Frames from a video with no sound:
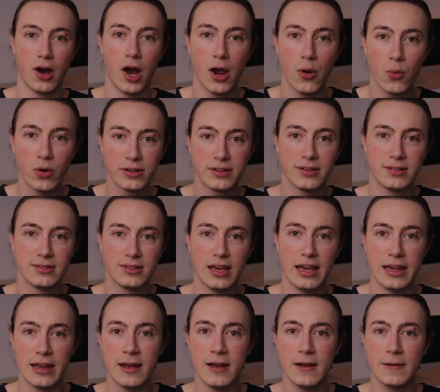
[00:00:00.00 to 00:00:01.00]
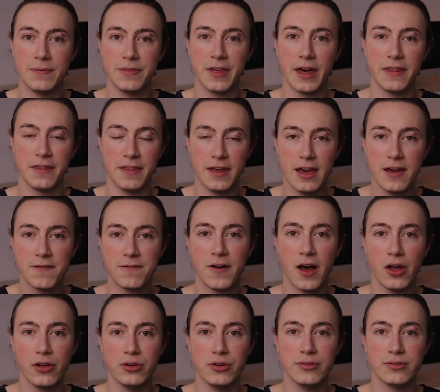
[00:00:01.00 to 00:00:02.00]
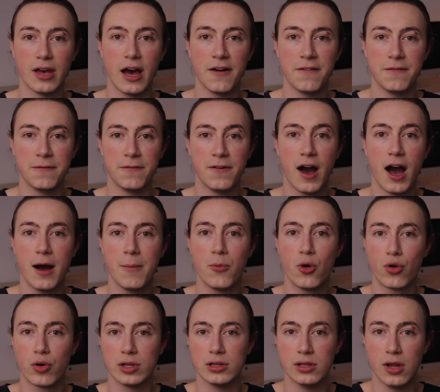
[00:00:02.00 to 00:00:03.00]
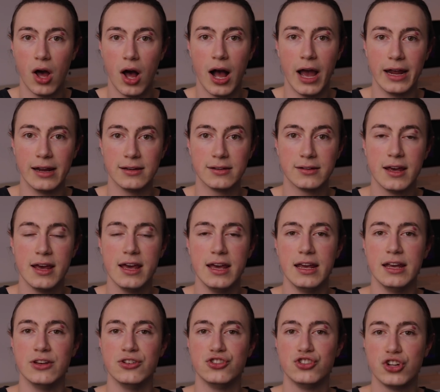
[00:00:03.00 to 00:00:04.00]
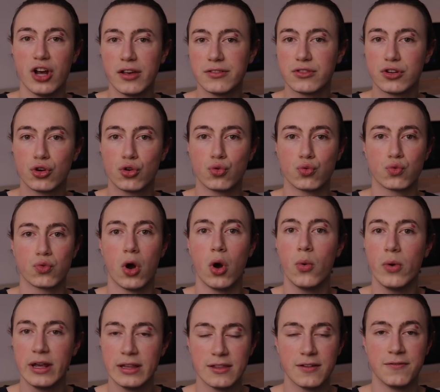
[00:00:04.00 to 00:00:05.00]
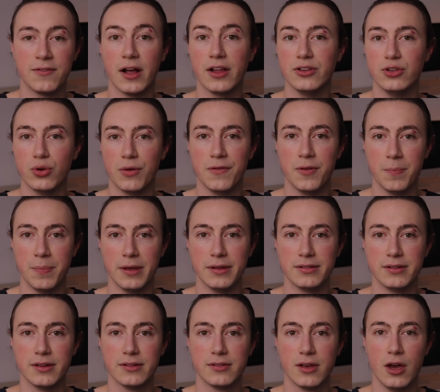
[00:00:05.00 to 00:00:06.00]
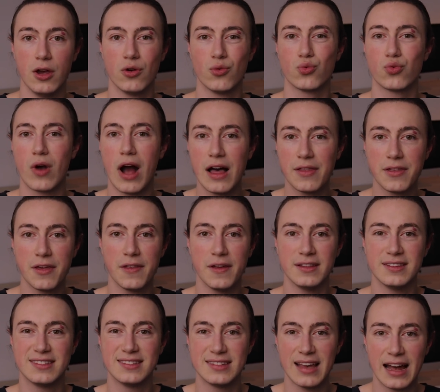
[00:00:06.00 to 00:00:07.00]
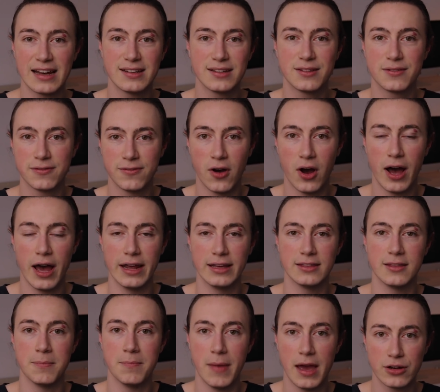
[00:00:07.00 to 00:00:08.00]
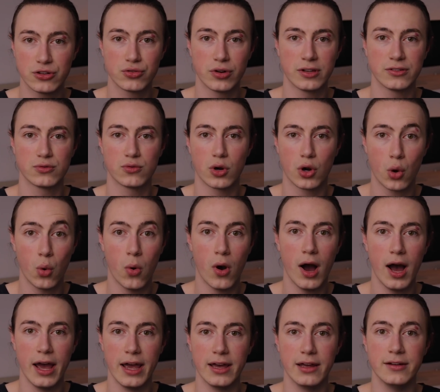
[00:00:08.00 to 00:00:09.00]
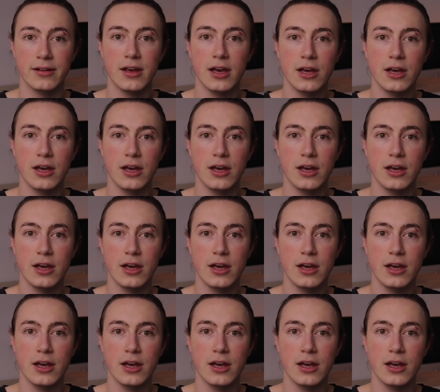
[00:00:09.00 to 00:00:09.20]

I want to see that their values are far more aligned in just growing the value of the business rather than satisfying the metrics required